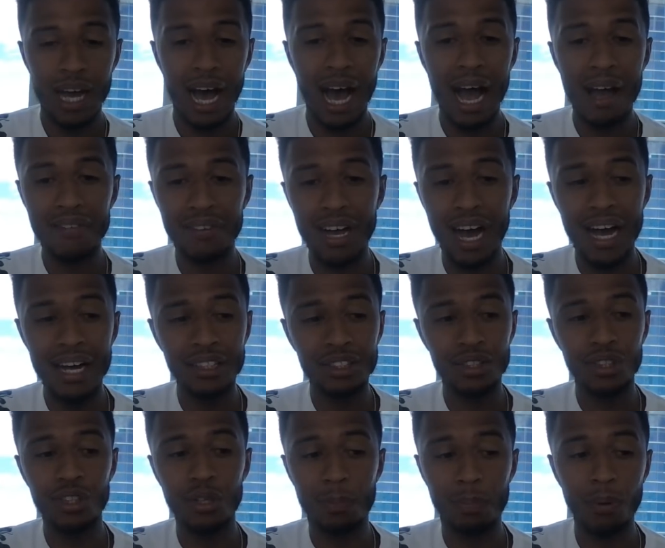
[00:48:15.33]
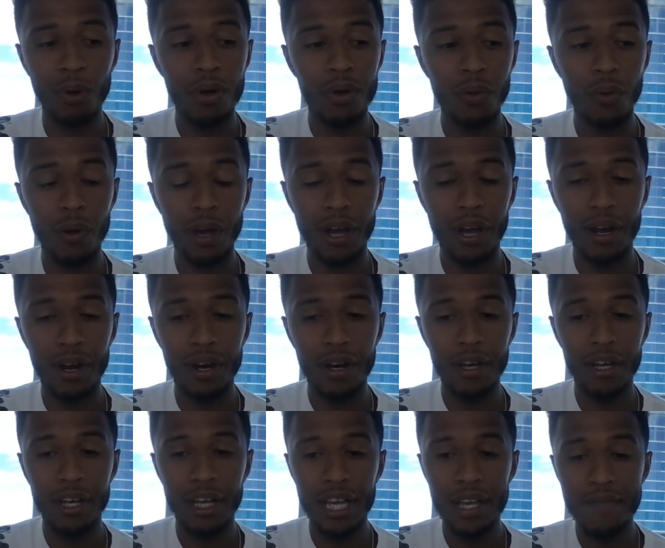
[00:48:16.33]
I've gotten to the point where
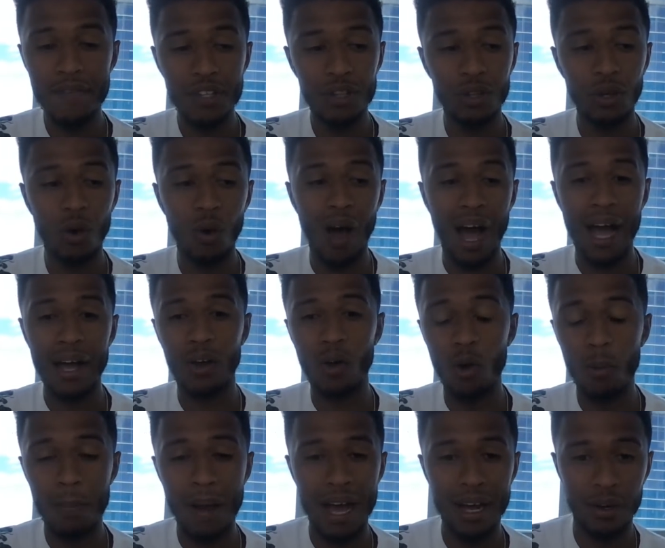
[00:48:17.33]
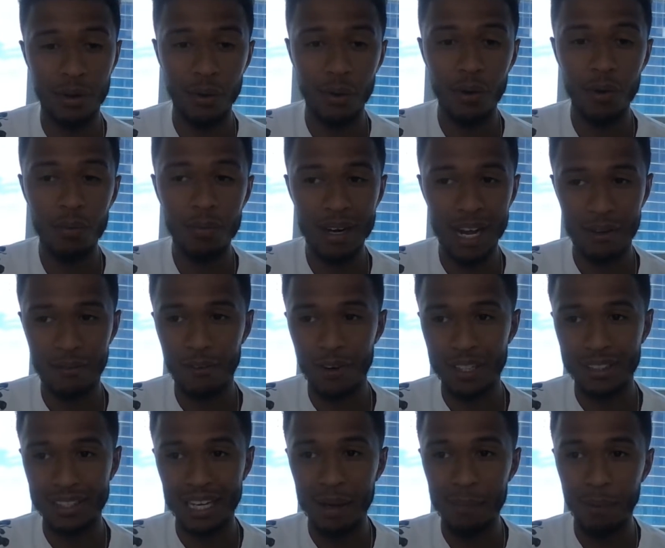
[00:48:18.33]
even though I go back home, like for
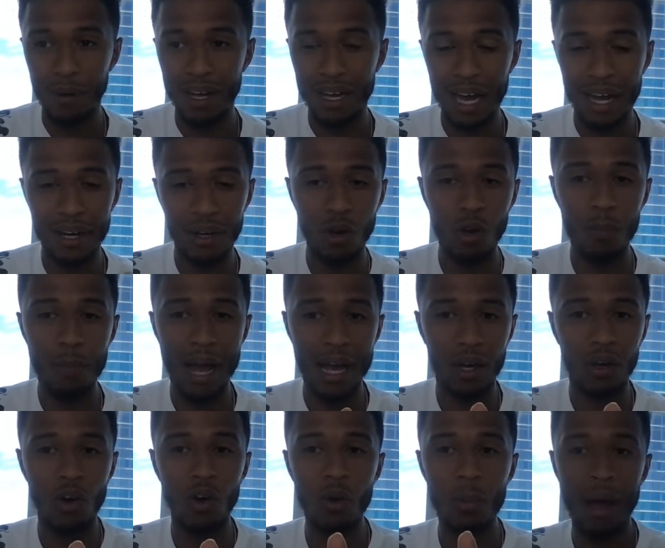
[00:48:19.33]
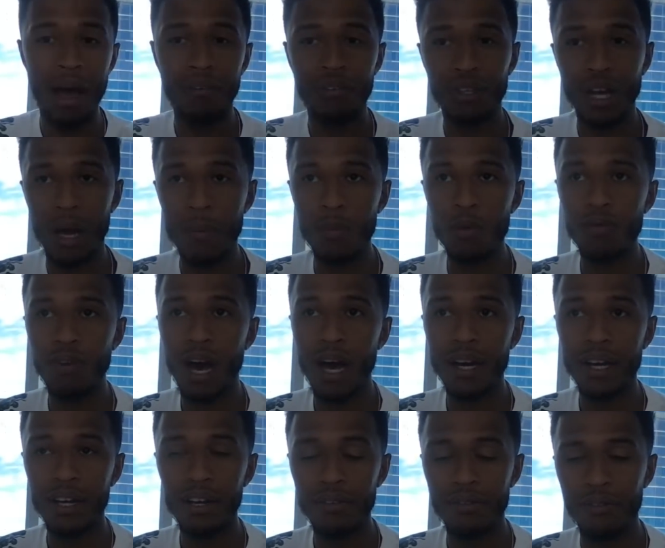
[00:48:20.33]
example, I got to go back home after I move out
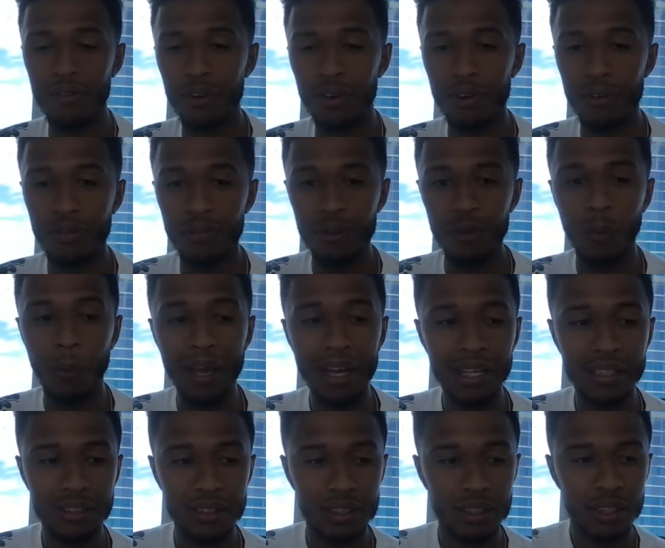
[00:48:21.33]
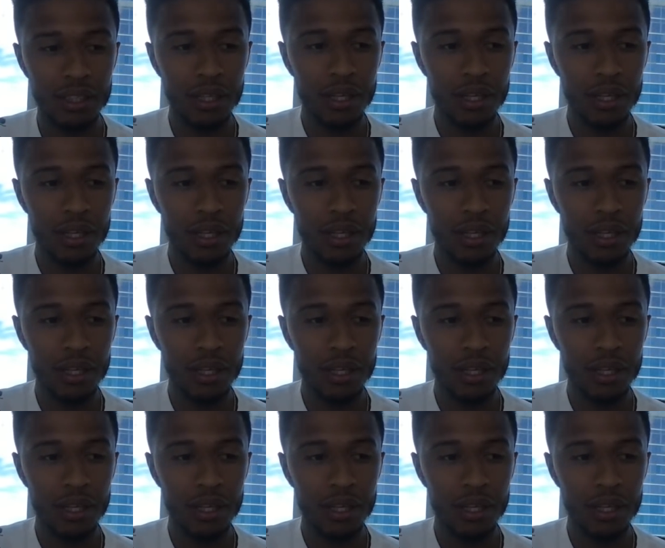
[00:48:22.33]
of here for a few weeks